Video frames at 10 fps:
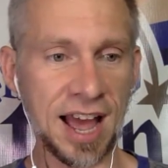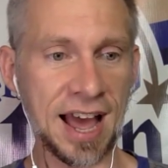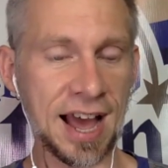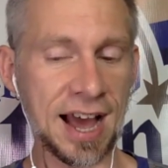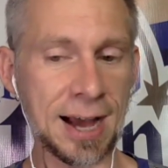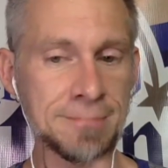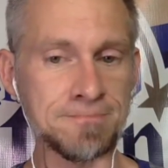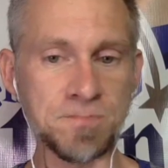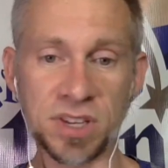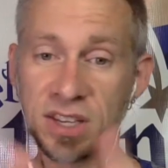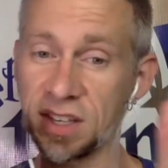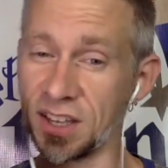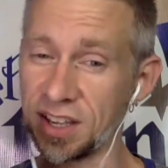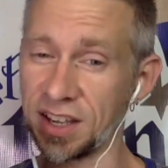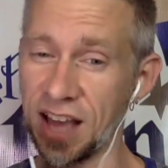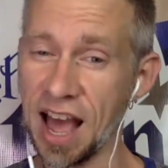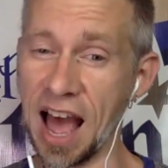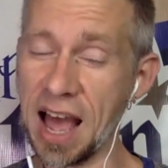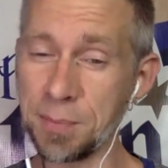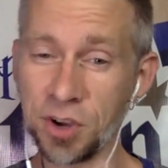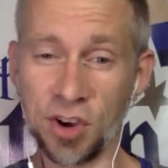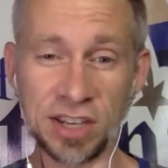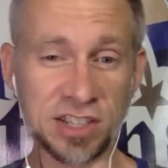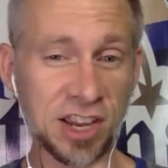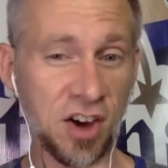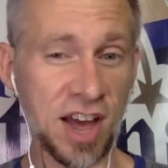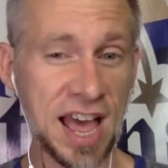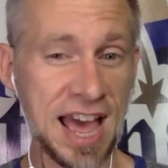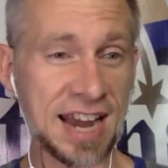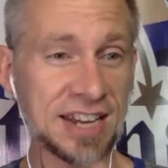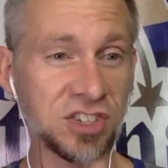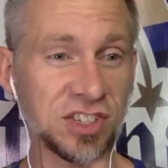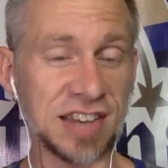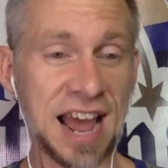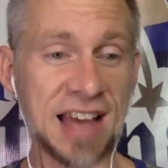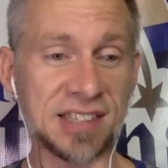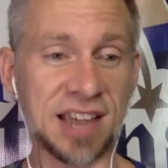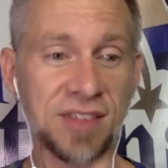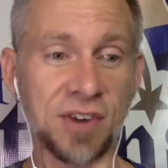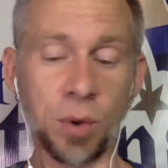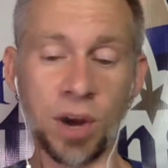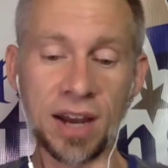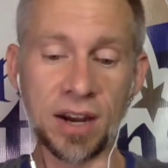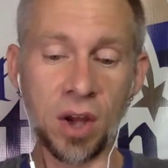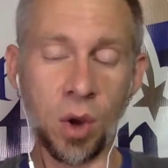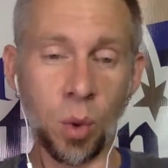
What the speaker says: Um, I'm going to go ahead and just ask everyone,